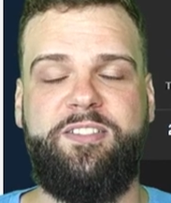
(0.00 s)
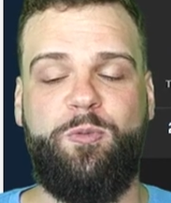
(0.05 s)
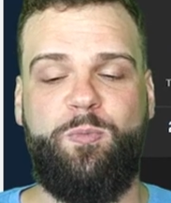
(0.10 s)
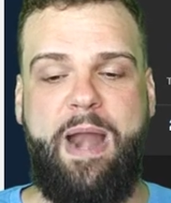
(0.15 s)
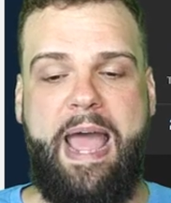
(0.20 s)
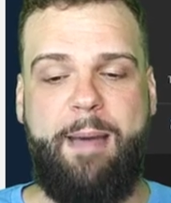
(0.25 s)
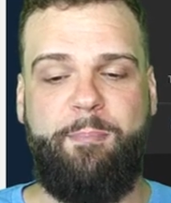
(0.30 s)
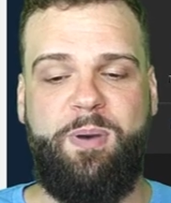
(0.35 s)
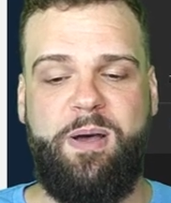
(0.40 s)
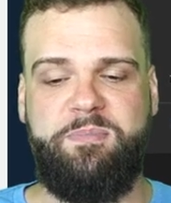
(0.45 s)
to
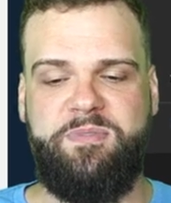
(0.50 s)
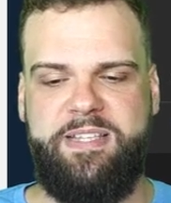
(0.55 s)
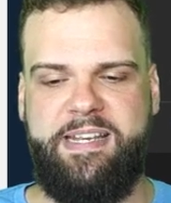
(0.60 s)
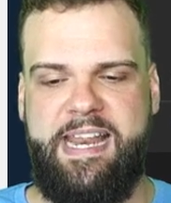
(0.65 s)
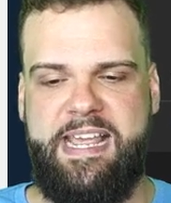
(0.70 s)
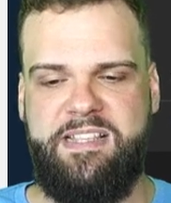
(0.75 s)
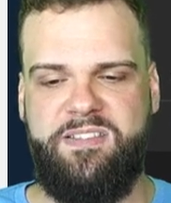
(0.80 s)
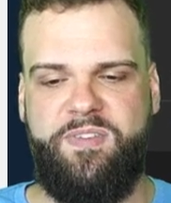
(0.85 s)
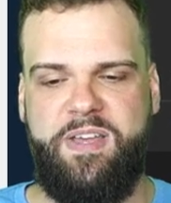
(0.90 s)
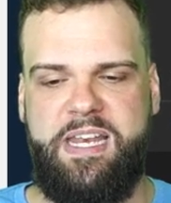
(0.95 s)
wrap up
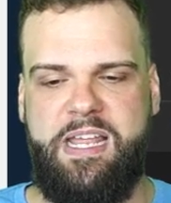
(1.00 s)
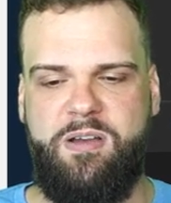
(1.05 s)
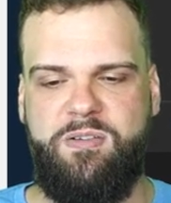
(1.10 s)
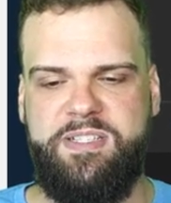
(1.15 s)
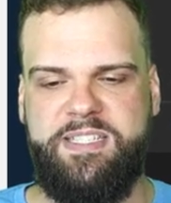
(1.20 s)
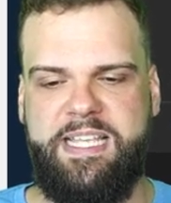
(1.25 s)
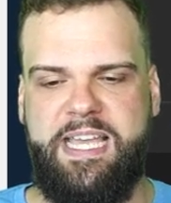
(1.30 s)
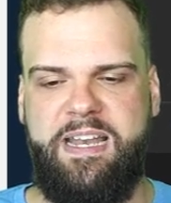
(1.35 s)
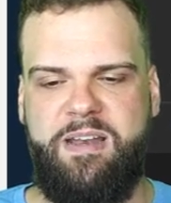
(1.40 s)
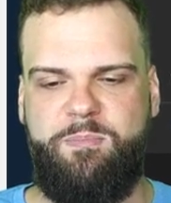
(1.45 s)
today's video
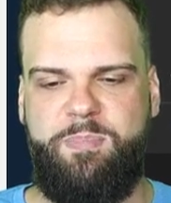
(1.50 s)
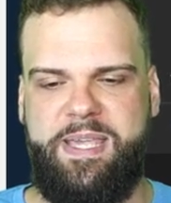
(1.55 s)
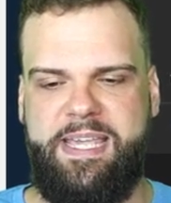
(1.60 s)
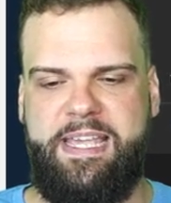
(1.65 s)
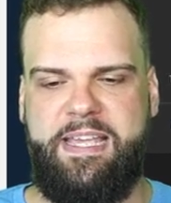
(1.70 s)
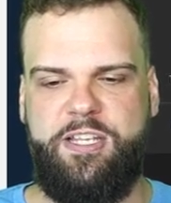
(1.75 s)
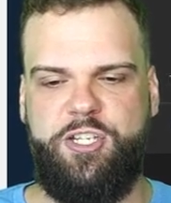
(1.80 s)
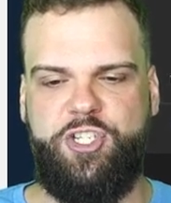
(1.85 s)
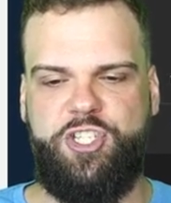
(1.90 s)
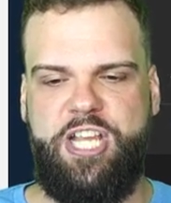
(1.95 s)
is going to
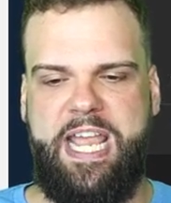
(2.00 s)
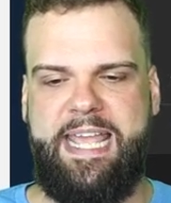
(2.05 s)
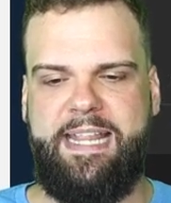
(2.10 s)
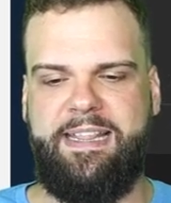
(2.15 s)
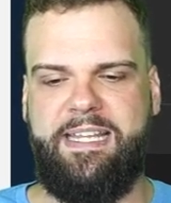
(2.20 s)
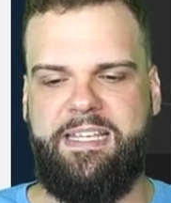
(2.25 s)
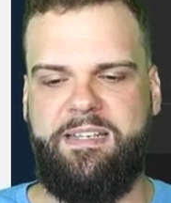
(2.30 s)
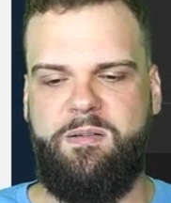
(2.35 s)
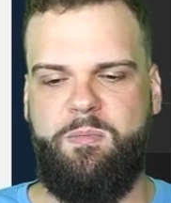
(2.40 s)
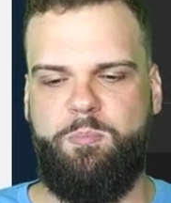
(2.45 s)
be
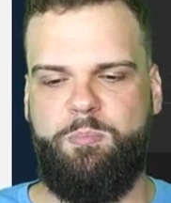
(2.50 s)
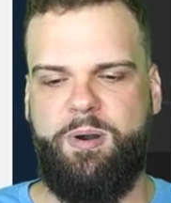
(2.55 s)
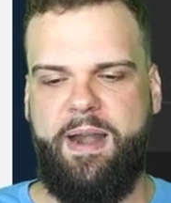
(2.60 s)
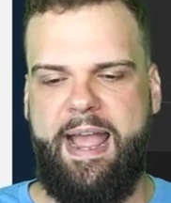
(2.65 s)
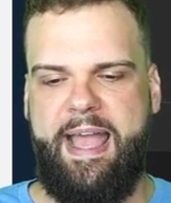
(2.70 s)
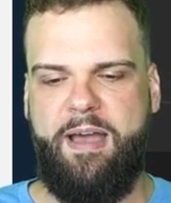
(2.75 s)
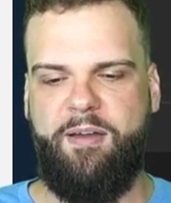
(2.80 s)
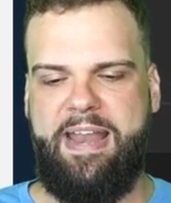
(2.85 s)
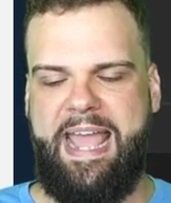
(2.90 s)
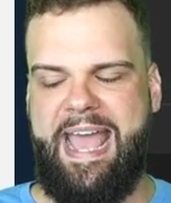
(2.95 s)
Jaylen
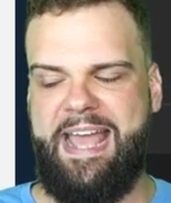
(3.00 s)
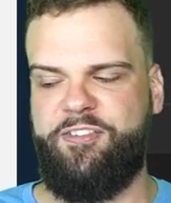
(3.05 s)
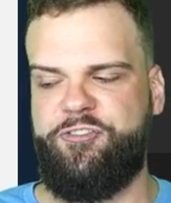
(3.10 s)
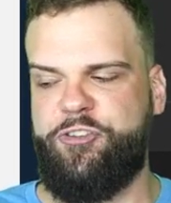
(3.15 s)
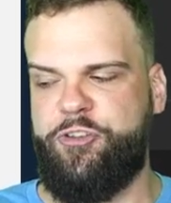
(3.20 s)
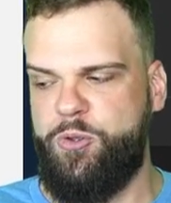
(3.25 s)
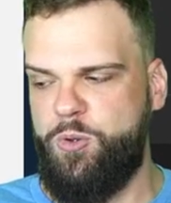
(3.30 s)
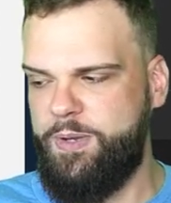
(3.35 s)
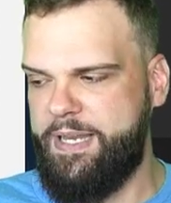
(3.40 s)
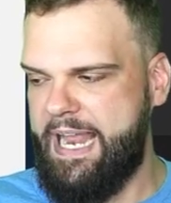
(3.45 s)
Brown at
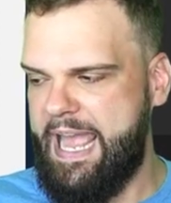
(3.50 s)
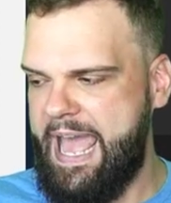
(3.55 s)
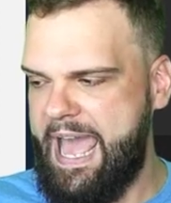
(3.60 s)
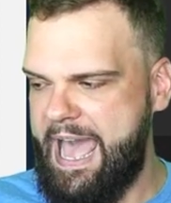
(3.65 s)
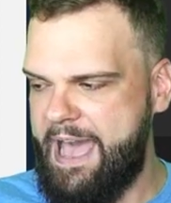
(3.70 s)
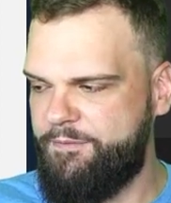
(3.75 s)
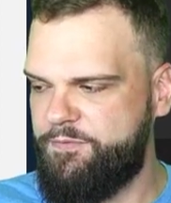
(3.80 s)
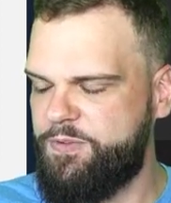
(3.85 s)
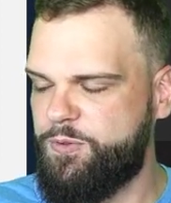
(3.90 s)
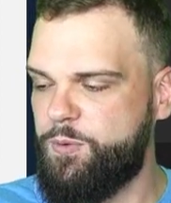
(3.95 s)

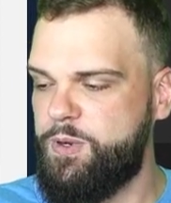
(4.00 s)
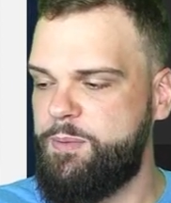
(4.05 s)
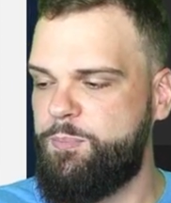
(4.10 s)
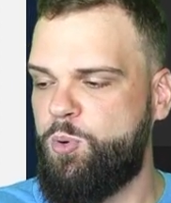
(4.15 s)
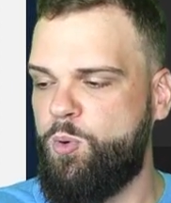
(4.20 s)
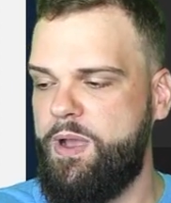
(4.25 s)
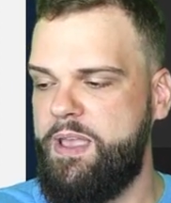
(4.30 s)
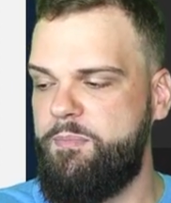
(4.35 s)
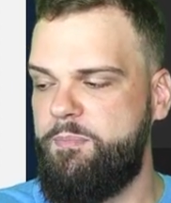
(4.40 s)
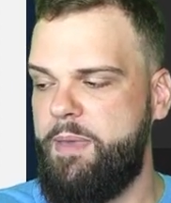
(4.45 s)
2.5
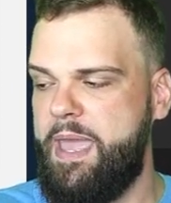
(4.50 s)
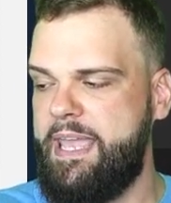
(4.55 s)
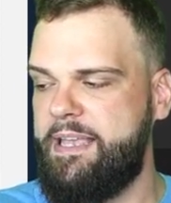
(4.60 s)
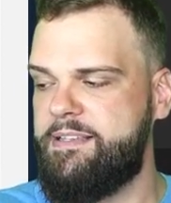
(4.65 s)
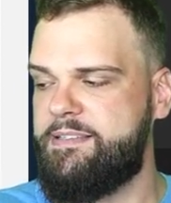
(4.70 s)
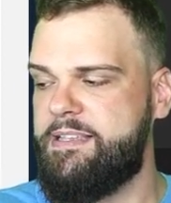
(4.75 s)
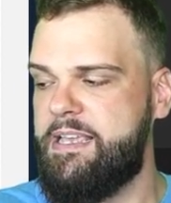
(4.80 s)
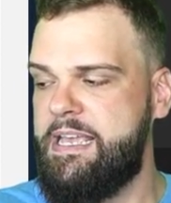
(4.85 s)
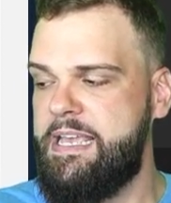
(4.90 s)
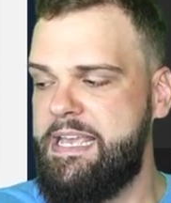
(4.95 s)
three-point
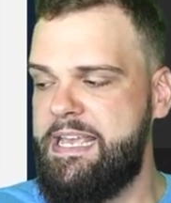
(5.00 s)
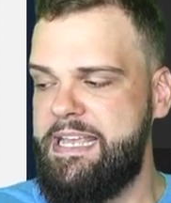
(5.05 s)
makes.